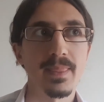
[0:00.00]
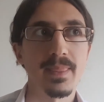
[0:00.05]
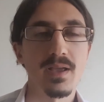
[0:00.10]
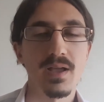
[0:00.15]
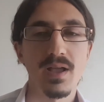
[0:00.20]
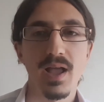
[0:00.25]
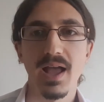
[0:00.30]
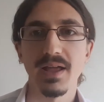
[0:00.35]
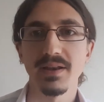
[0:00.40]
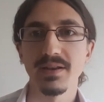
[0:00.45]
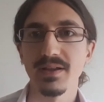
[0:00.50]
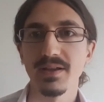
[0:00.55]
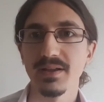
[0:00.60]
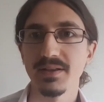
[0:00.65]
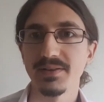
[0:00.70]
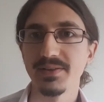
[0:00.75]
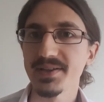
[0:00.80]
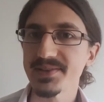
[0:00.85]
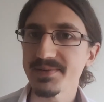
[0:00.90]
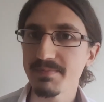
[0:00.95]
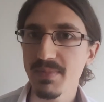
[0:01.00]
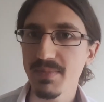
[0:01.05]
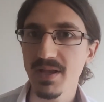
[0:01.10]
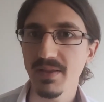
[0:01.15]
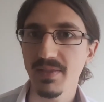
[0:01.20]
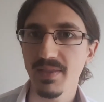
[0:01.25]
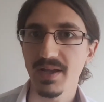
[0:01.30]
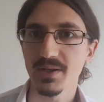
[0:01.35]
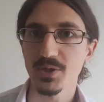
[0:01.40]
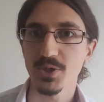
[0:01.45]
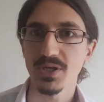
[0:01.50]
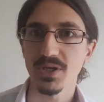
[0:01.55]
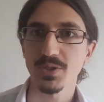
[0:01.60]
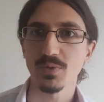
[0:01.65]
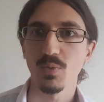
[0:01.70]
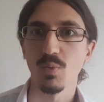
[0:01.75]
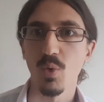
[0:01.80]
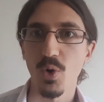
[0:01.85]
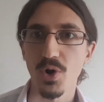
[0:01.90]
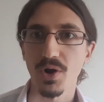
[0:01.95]
And it doesn't mean that just
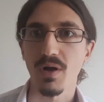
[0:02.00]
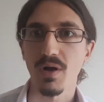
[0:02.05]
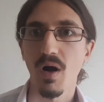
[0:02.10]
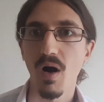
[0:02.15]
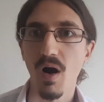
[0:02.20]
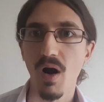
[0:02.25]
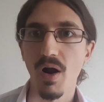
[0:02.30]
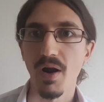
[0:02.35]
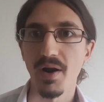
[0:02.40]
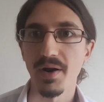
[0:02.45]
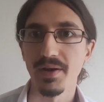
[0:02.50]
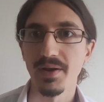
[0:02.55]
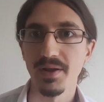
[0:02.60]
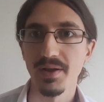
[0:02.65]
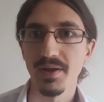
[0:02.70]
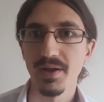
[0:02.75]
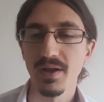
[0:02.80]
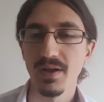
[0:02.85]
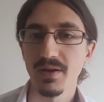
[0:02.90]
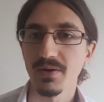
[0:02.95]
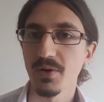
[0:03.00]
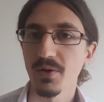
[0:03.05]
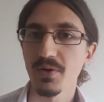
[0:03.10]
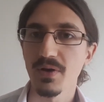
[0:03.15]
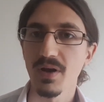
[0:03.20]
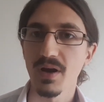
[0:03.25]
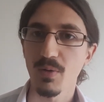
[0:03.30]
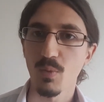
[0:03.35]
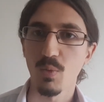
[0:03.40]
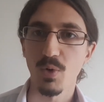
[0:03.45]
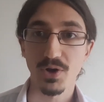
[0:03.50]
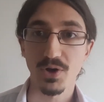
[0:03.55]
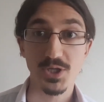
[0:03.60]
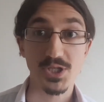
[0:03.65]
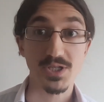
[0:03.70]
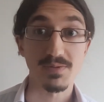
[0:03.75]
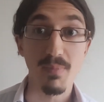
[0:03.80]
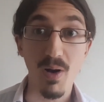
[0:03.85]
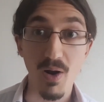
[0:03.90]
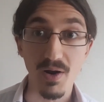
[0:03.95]
work hard. No, you gotta work
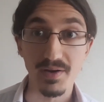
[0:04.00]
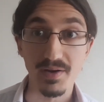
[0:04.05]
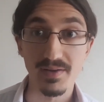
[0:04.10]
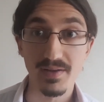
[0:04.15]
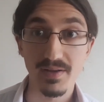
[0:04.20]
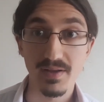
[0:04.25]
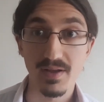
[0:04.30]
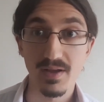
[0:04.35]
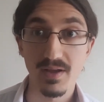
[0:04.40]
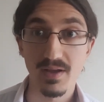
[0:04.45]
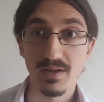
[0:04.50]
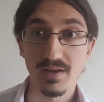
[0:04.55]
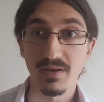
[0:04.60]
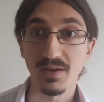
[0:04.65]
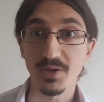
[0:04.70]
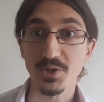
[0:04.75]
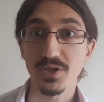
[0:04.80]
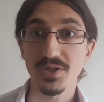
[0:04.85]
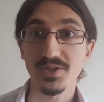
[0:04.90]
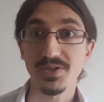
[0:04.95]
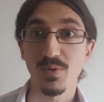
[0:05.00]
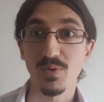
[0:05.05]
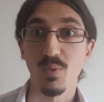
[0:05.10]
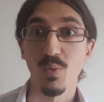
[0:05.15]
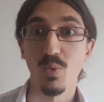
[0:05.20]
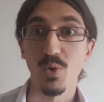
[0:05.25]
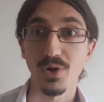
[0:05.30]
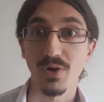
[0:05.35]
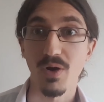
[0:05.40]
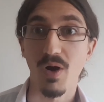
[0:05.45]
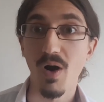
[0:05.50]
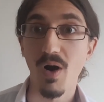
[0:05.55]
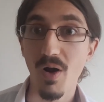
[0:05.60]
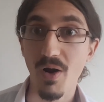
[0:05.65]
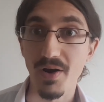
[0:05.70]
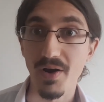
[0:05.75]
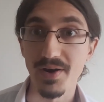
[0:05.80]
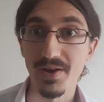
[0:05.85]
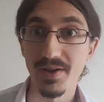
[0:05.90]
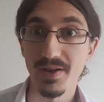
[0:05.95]
smart, not just work
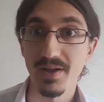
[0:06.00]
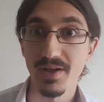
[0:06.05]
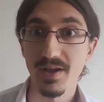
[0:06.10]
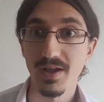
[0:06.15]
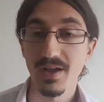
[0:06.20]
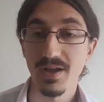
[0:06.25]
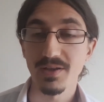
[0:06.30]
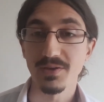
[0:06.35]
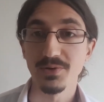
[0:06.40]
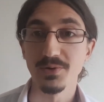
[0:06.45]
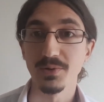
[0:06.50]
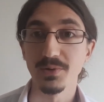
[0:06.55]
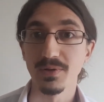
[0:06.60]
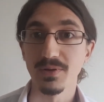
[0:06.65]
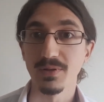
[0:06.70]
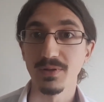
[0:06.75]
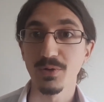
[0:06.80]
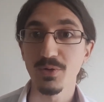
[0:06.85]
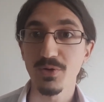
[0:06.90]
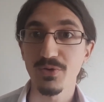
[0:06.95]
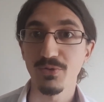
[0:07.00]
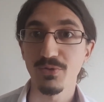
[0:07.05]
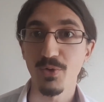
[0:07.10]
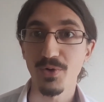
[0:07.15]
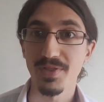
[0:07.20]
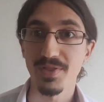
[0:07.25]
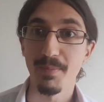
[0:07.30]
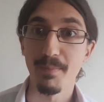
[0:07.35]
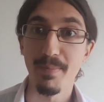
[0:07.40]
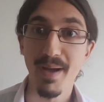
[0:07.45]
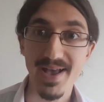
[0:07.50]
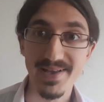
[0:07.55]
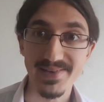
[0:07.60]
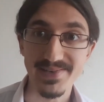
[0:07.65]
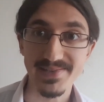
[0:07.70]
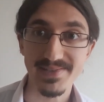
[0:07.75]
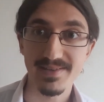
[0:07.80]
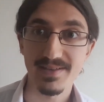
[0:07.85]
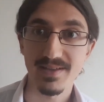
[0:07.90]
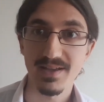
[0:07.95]
hard. You look for the best.
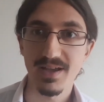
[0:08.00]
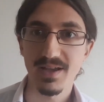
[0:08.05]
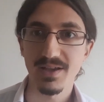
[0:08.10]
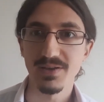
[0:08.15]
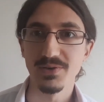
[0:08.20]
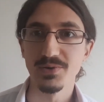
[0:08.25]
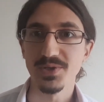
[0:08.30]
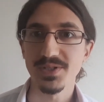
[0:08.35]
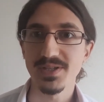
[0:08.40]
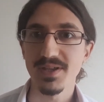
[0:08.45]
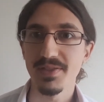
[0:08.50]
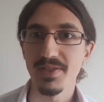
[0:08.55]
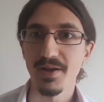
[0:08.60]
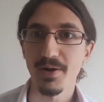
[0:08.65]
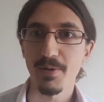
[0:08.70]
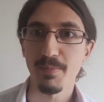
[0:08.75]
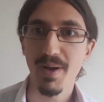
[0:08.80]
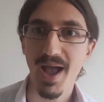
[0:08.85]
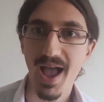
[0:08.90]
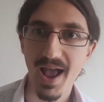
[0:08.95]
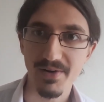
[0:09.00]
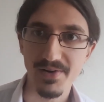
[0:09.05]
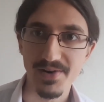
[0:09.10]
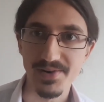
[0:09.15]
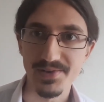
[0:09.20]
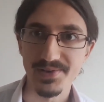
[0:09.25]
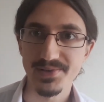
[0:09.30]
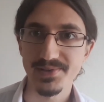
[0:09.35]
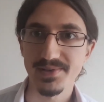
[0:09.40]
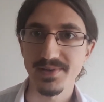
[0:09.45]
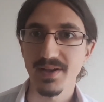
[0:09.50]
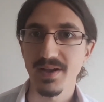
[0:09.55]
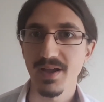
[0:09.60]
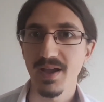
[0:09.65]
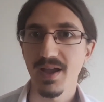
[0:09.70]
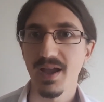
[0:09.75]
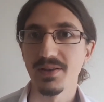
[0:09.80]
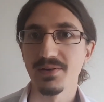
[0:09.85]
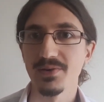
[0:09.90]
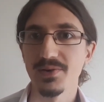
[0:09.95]
You see their patterns,
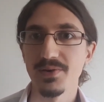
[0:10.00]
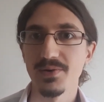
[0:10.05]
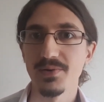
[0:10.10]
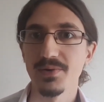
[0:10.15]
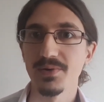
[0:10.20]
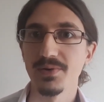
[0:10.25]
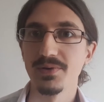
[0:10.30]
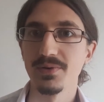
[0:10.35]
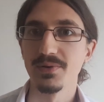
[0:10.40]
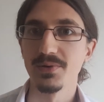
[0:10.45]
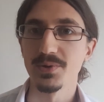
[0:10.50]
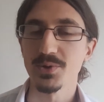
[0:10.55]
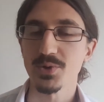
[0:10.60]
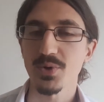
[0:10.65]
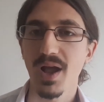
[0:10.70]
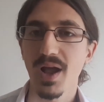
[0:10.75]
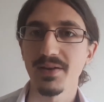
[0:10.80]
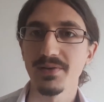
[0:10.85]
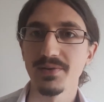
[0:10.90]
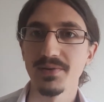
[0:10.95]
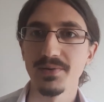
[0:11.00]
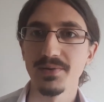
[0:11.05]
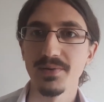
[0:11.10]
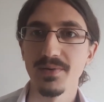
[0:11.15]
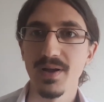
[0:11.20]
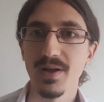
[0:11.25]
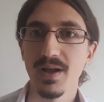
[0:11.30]
and you try to